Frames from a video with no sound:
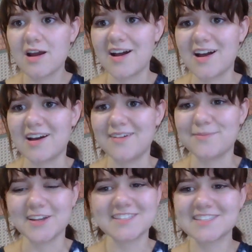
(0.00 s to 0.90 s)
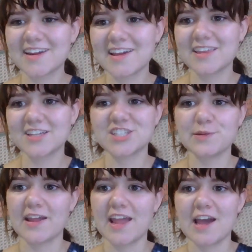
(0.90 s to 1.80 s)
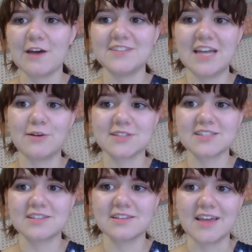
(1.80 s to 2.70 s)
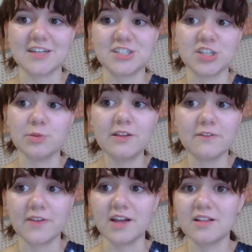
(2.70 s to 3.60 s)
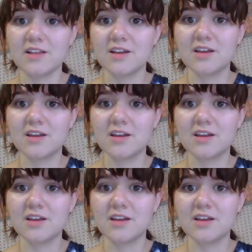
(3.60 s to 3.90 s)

but instead I think she might have doubts that she will fail,